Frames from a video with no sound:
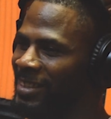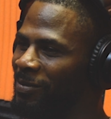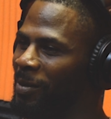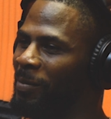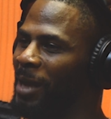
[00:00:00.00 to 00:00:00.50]

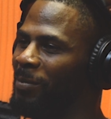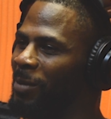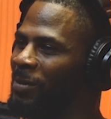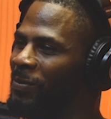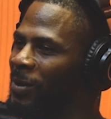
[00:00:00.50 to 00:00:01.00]
from that
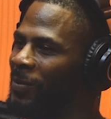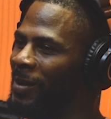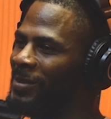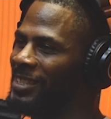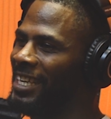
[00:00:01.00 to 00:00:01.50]
moment forth,
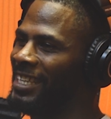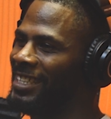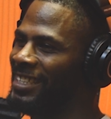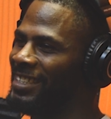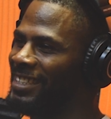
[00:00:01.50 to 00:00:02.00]
I was
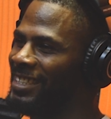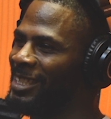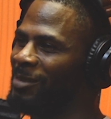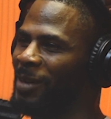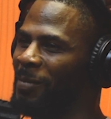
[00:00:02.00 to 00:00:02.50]
like,
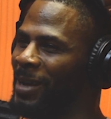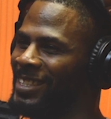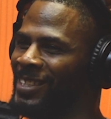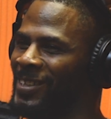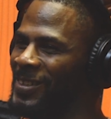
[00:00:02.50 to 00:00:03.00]
this is what I'm
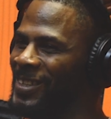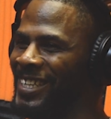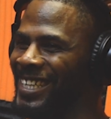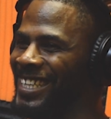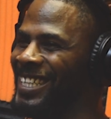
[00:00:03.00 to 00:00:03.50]
about to do.
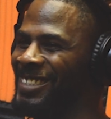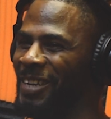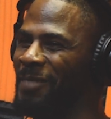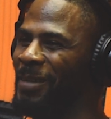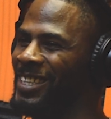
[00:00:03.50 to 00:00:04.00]
This is
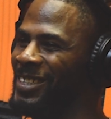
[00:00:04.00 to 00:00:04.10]
what I'm about